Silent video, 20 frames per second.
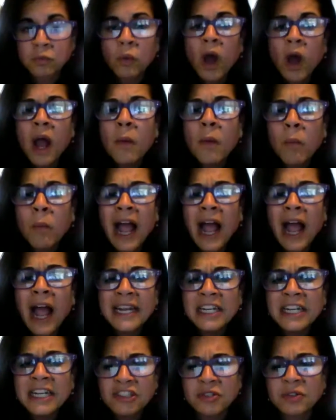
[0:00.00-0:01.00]
What
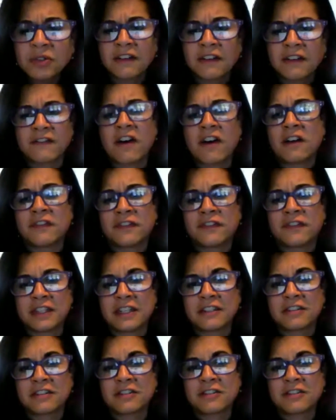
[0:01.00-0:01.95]
why did you get involved in this?